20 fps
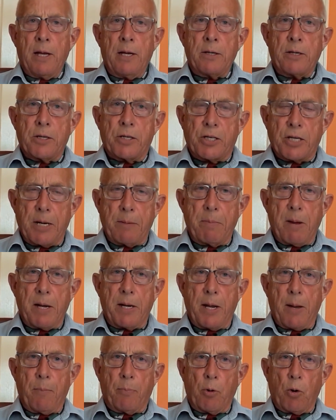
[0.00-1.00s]
to send
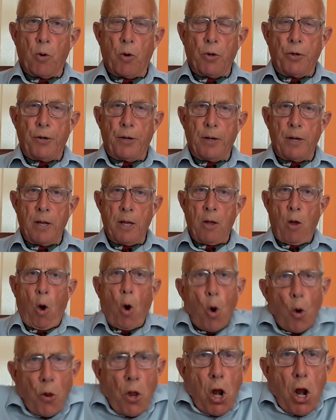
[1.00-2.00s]
money abroad,
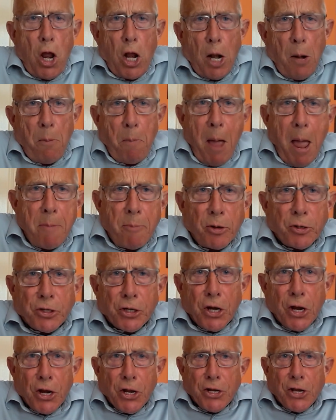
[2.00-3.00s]
all the little babies are
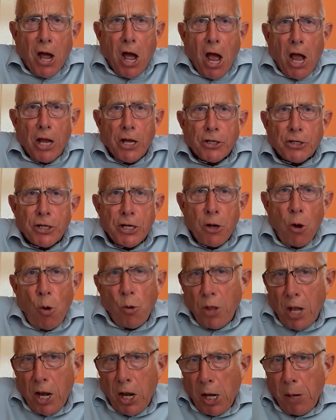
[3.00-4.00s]
going to die. You see, all
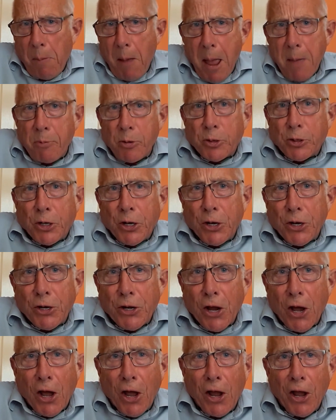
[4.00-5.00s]
the little babies are going to
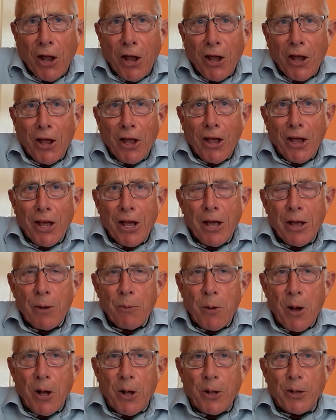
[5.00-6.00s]
die.
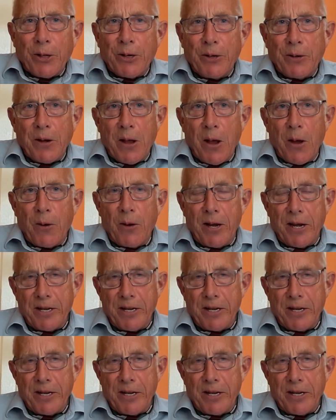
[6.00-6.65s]
Well, you know, it